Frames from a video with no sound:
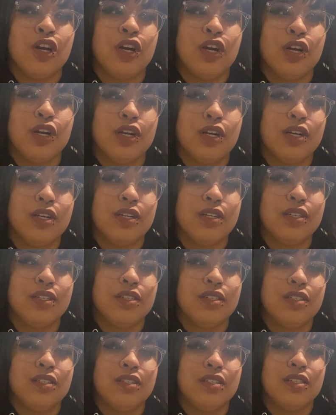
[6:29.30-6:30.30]
her
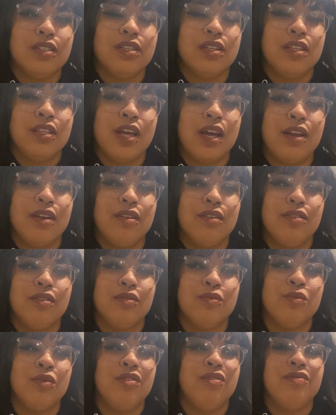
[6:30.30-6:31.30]
that
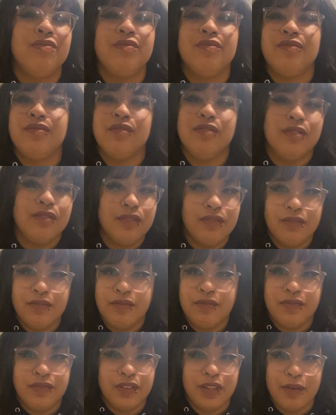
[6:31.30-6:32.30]
would
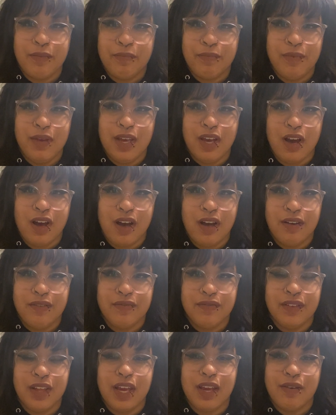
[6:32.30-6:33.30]
flip me off,
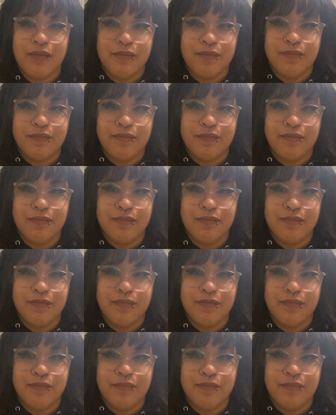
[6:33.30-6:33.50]
like